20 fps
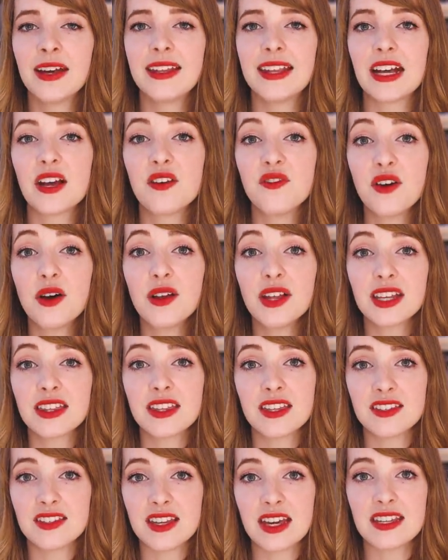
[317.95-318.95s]
Like, I felt like
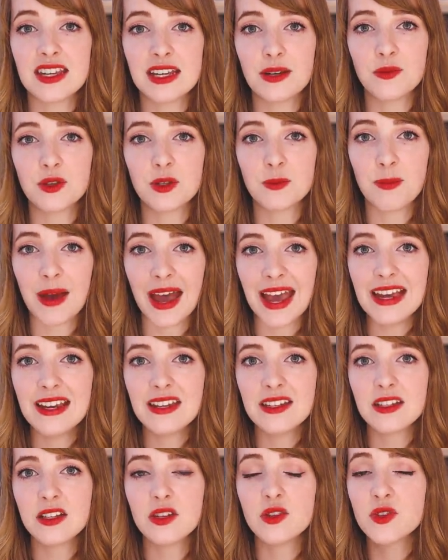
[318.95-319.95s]
the setting was
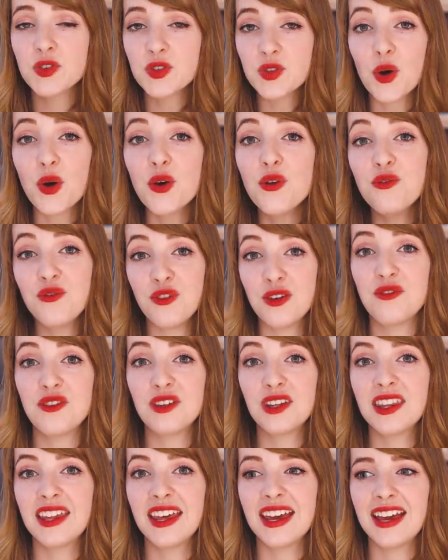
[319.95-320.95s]
painted so
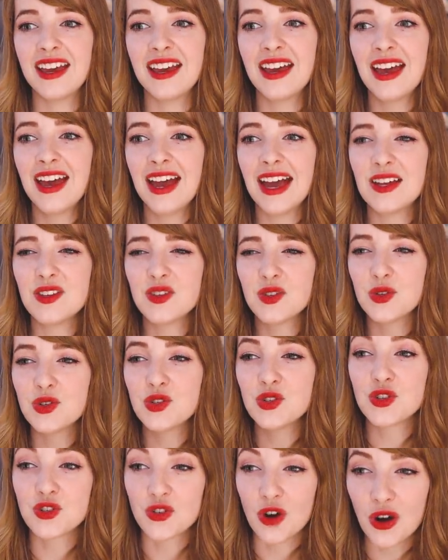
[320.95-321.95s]
vividly and so
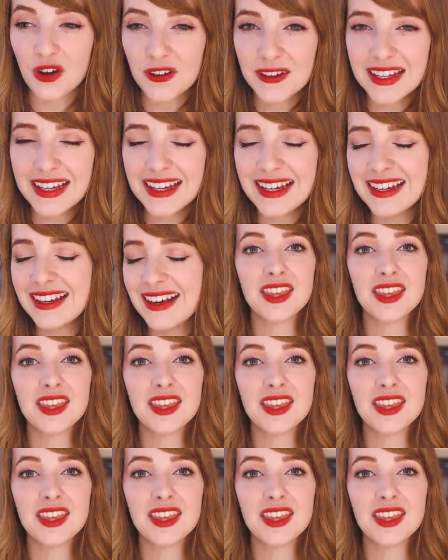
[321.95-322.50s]
strongly.